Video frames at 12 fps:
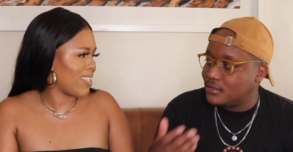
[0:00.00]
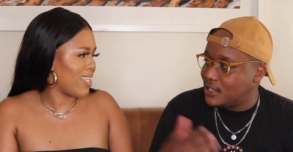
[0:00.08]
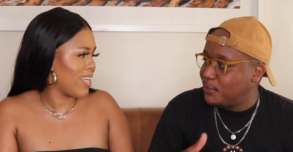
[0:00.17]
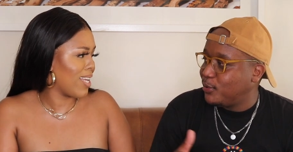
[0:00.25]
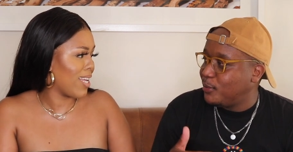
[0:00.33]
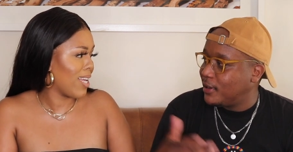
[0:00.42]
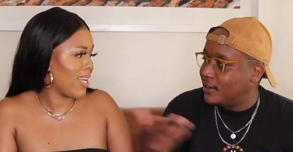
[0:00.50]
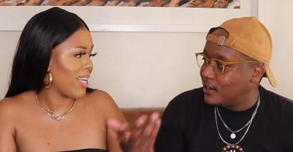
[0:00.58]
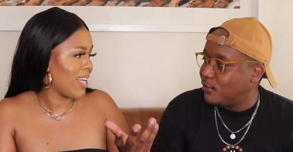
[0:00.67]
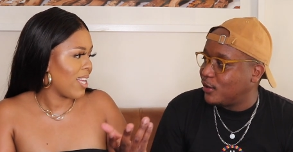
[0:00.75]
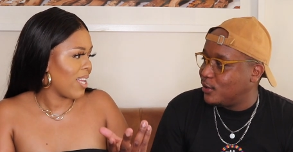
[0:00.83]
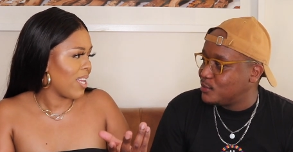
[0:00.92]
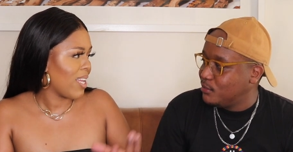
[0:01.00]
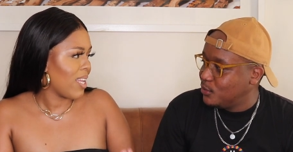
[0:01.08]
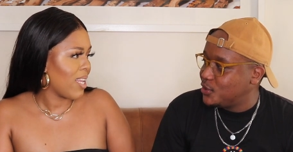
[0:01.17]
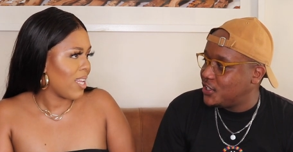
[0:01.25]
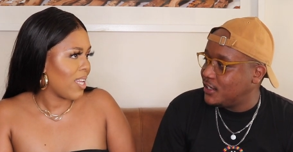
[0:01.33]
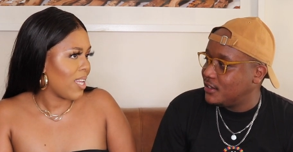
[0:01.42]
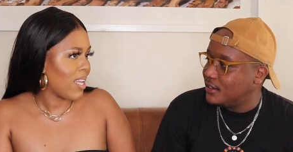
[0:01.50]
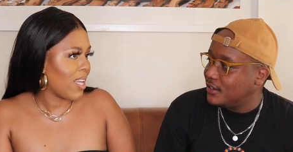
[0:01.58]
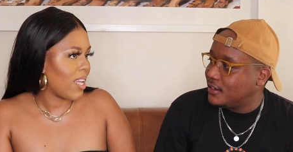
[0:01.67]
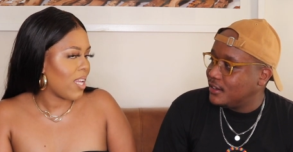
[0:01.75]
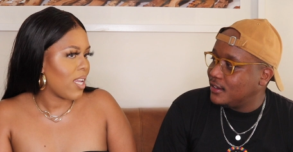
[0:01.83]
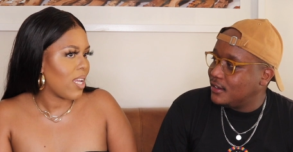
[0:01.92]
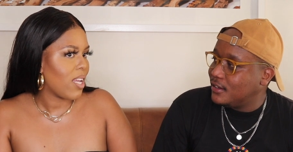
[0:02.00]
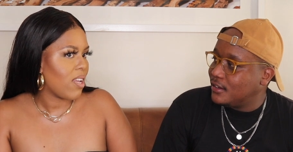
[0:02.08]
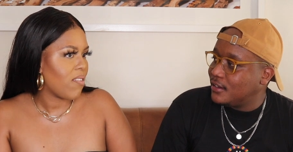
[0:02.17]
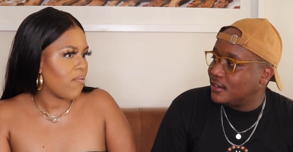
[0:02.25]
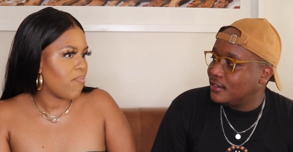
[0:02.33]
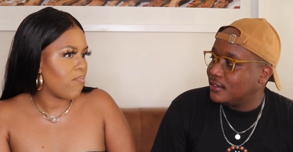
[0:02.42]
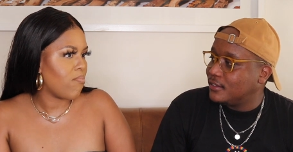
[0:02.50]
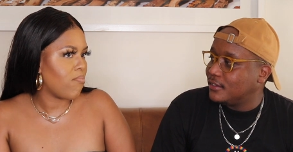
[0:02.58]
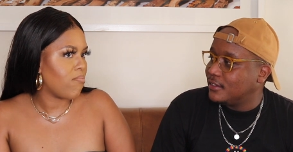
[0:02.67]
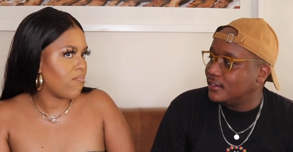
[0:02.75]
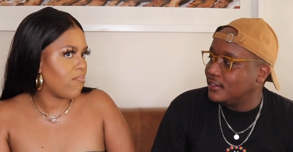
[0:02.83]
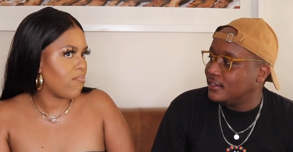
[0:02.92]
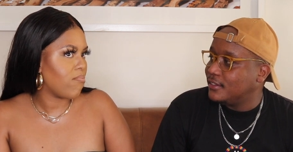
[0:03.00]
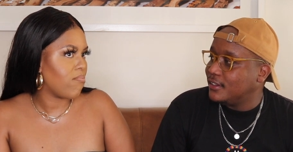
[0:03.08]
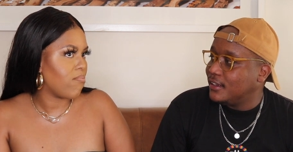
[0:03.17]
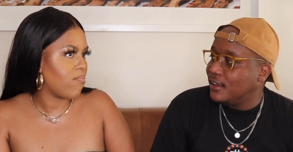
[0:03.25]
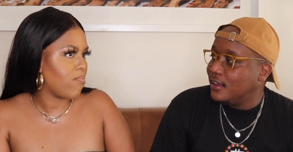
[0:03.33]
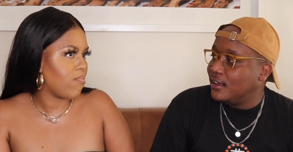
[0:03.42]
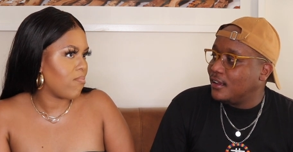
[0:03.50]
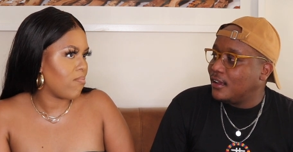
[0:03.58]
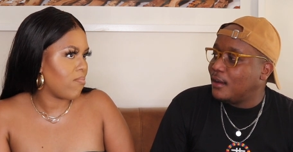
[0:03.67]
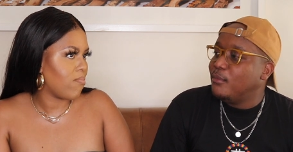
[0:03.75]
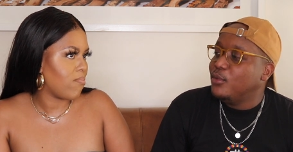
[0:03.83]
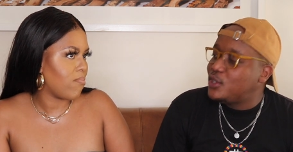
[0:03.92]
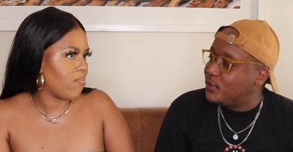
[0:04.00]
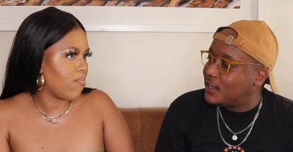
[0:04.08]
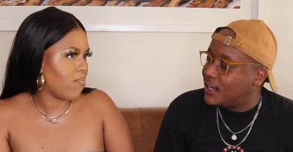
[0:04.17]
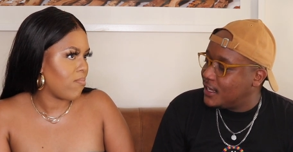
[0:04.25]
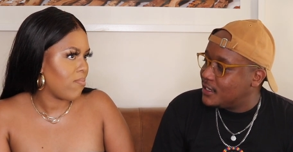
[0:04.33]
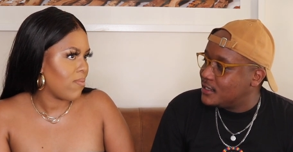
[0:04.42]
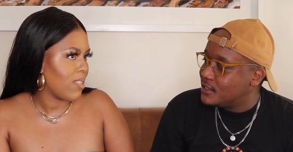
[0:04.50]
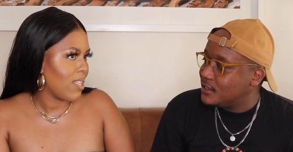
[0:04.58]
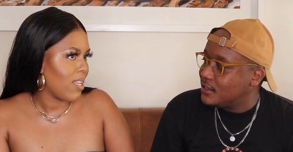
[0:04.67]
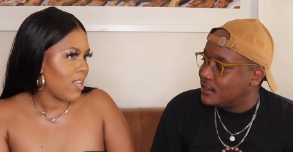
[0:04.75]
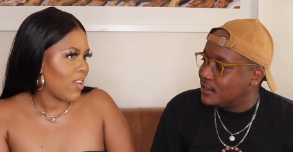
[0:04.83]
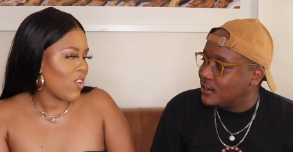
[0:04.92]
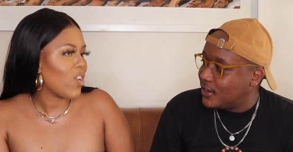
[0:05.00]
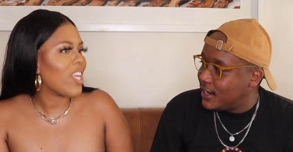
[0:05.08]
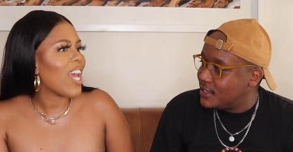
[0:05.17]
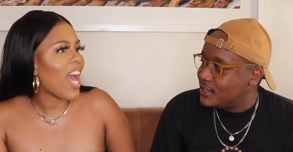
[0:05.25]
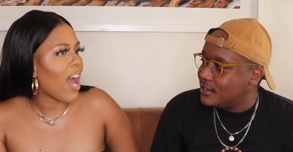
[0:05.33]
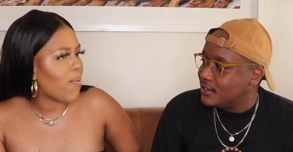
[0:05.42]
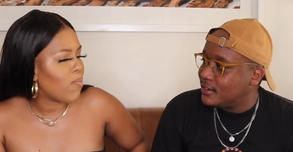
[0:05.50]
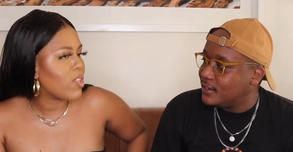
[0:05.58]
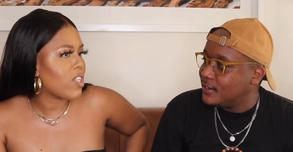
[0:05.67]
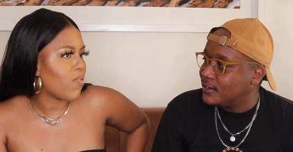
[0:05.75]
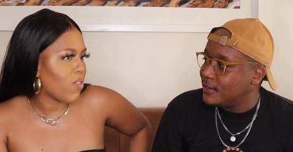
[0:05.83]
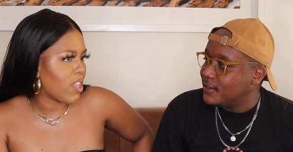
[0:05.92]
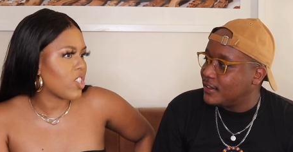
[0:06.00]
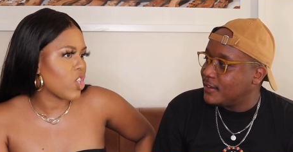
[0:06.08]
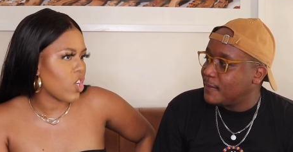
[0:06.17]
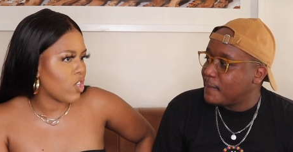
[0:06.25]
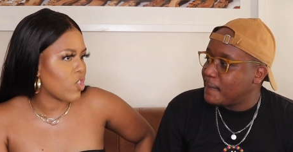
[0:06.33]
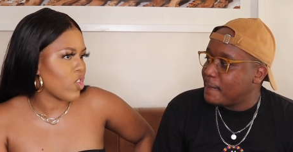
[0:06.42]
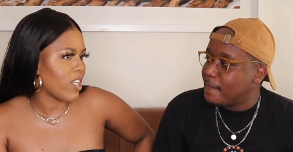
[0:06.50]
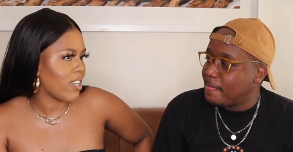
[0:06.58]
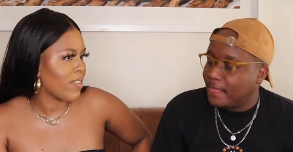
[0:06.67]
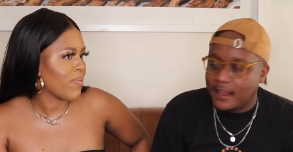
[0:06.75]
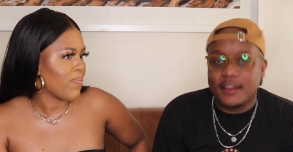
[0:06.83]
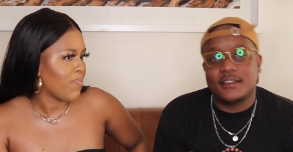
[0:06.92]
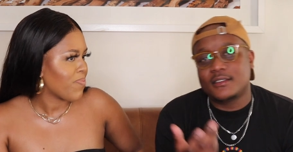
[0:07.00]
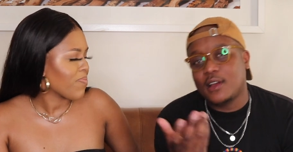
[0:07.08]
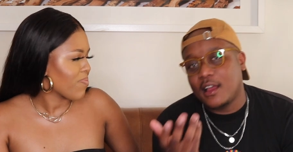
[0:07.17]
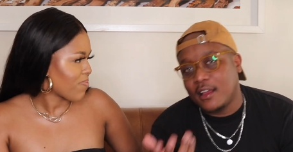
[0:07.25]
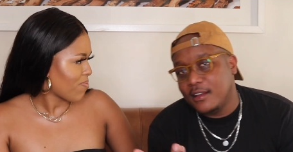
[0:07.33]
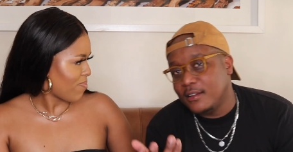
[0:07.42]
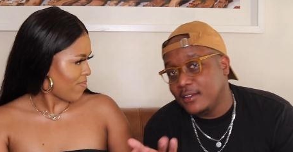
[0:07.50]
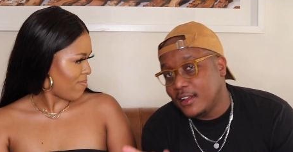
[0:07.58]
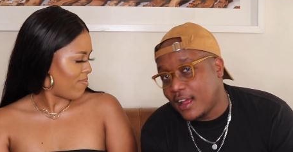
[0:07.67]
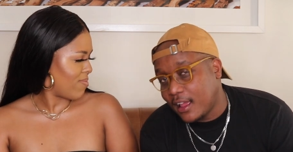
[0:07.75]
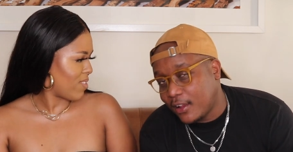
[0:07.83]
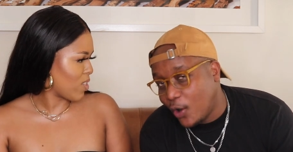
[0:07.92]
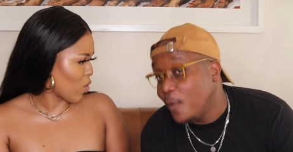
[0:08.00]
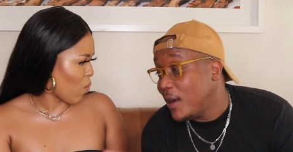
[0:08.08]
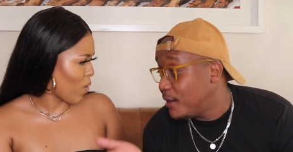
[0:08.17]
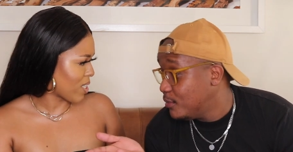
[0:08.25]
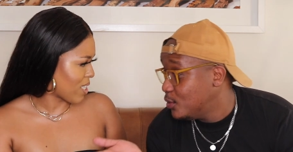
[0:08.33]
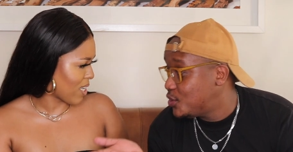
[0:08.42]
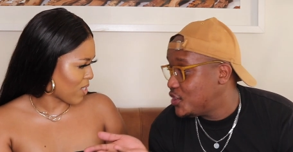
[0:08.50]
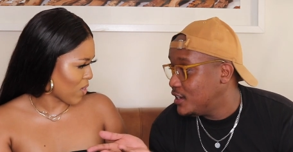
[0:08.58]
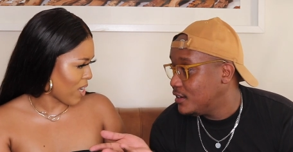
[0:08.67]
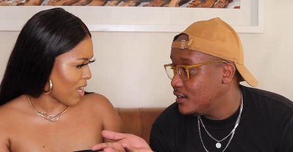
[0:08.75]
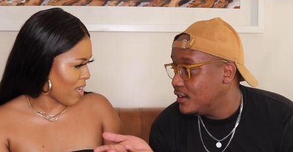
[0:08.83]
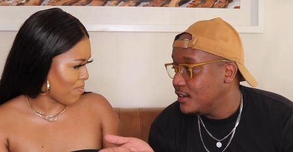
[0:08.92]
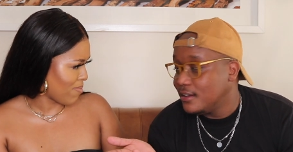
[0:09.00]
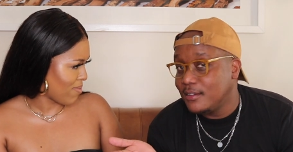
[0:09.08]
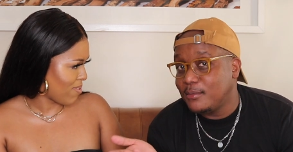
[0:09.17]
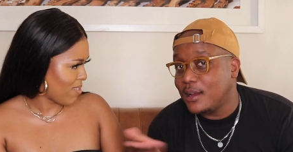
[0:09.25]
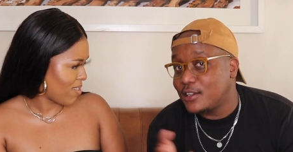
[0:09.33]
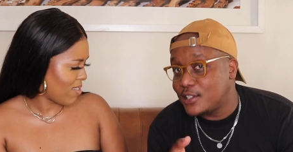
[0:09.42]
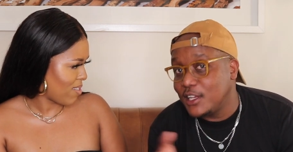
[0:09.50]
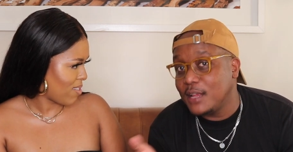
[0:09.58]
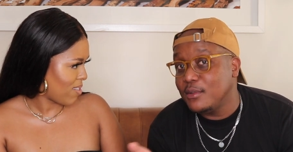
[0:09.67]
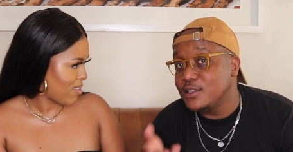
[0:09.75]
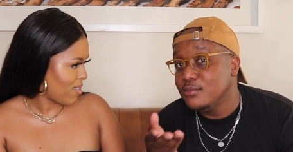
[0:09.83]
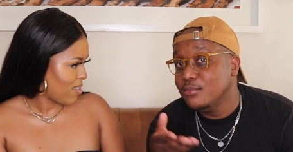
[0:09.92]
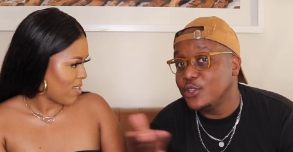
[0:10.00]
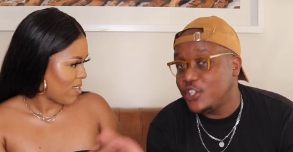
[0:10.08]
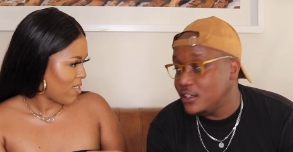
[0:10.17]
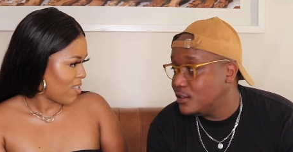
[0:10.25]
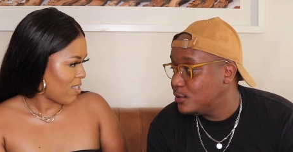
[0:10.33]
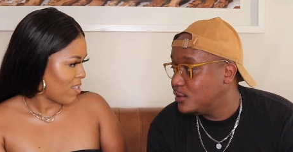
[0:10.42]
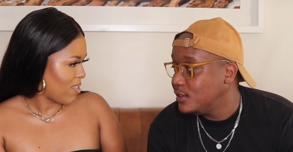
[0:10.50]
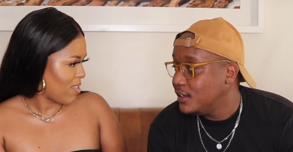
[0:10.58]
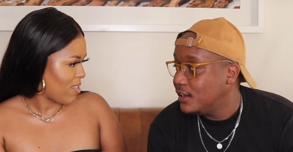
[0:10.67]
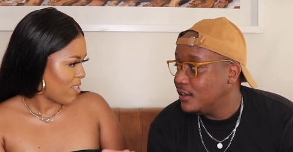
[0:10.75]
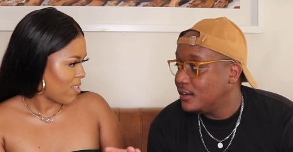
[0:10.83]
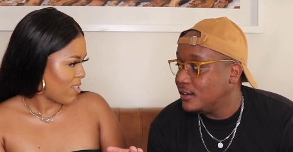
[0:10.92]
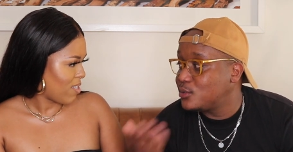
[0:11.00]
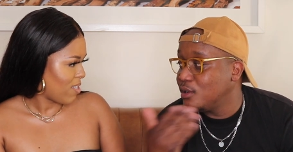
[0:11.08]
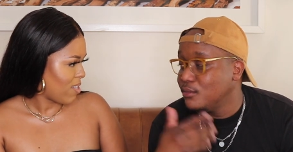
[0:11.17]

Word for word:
Speaker 1: Sipho, but everyone calls me Muchi. Mm. Muchi for the kids, right? Yeah,
Speaker 2: Muchi for the children.
Speaker 1: Yeah, so I, I go so by what's Muchi. what's the surname? My surname is Muchindu. That's where